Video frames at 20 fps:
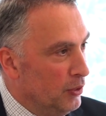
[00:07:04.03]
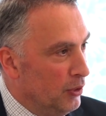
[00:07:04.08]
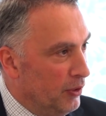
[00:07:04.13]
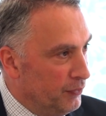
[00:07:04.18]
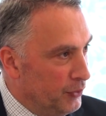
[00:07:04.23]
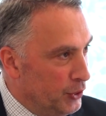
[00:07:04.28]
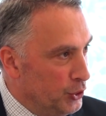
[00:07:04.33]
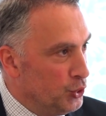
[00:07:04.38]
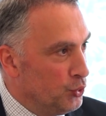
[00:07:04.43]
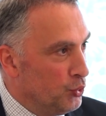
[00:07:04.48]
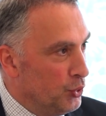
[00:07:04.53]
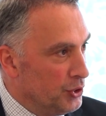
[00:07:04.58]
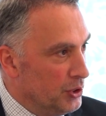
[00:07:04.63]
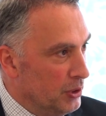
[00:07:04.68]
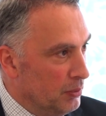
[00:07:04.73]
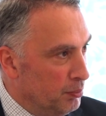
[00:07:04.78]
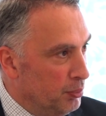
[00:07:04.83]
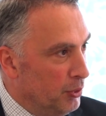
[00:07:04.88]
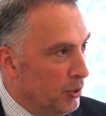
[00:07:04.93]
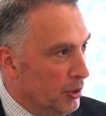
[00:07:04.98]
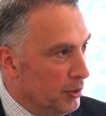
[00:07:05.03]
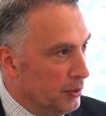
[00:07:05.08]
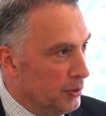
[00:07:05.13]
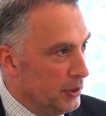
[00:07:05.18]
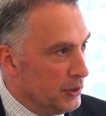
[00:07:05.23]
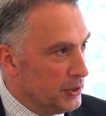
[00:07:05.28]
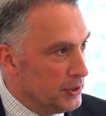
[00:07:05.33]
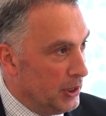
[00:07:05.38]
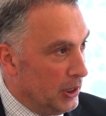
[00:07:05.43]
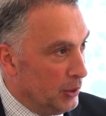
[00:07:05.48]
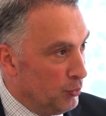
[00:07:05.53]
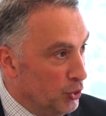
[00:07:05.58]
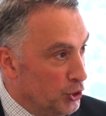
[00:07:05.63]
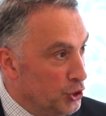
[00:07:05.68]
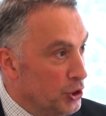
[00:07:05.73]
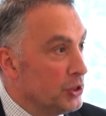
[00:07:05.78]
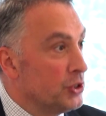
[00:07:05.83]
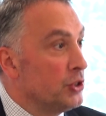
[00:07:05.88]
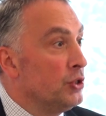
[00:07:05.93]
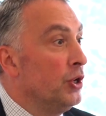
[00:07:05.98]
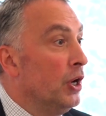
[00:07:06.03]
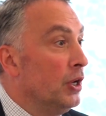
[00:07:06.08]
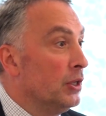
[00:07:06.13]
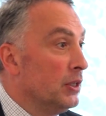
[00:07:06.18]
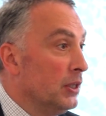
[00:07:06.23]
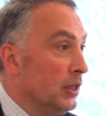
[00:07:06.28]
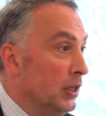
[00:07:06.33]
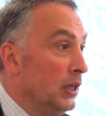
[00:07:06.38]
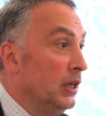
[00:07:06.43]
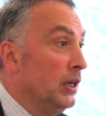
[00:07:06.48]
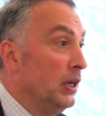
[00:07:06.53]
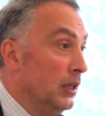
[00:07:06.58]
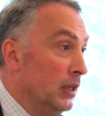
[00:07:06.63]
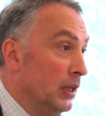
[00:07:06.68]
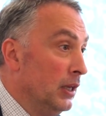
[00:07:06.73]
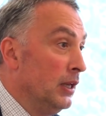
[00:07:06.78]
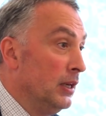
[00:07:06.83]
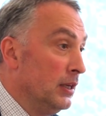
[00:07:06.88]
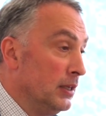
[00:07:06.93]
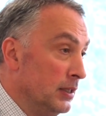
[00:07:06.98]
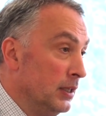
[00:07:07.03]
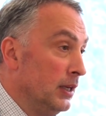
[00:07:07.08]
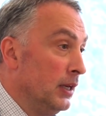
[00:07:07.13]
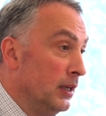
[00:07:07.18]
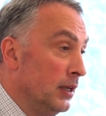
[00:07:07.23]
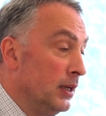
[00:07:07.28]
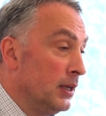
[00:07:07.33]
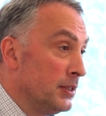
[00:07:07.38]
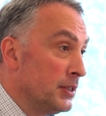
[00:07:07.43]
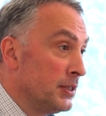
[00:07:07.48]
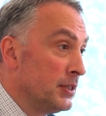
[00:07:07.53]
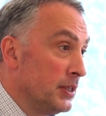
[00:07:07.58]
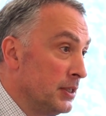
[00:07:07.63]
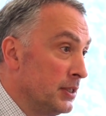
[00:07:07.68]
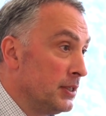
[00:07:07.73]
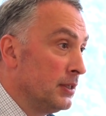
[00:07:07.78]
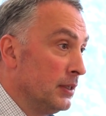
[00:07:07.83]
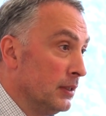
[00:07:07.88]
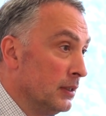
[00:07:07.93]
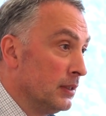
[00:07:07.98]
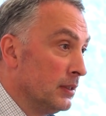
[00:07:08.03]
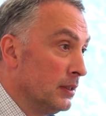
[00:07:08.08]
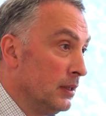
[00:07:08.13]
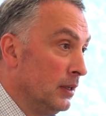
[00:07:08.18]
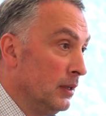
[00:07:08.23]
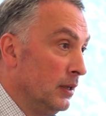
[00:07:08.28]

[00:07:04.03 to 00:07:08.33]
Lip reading: of the Georgian politics, and which is not indeed consistent